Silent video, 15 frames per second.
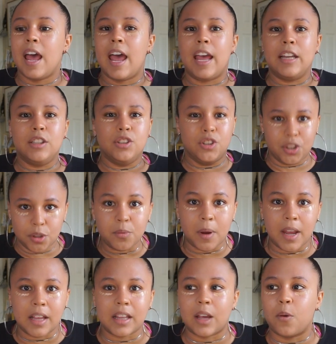And do
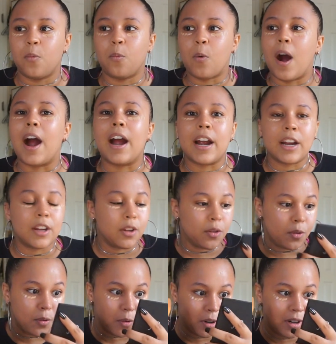it. Like, why are
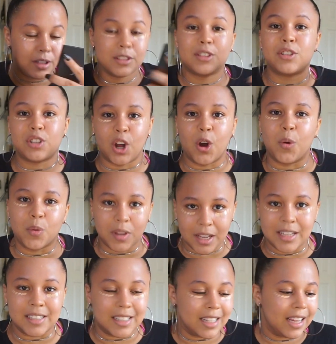you so
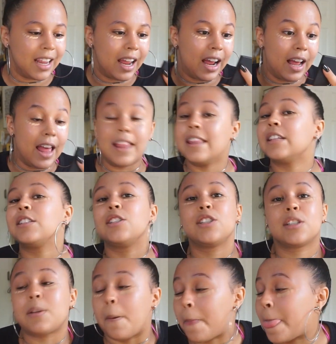lazy? And this is
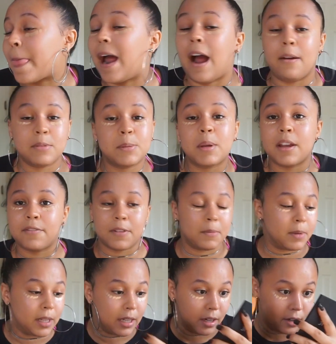just, I'm speaking for
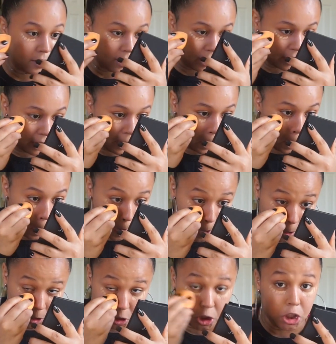me here, like
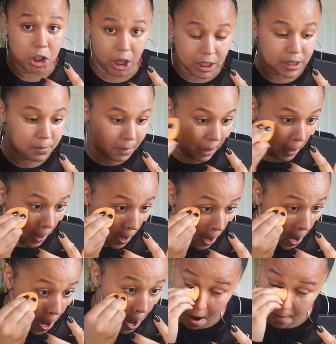just me.
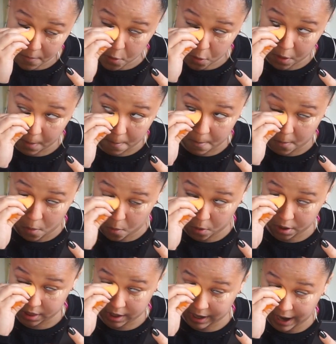I'm doing
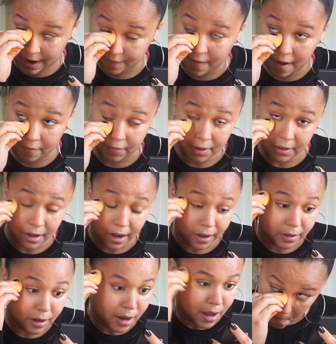more than I've ever done.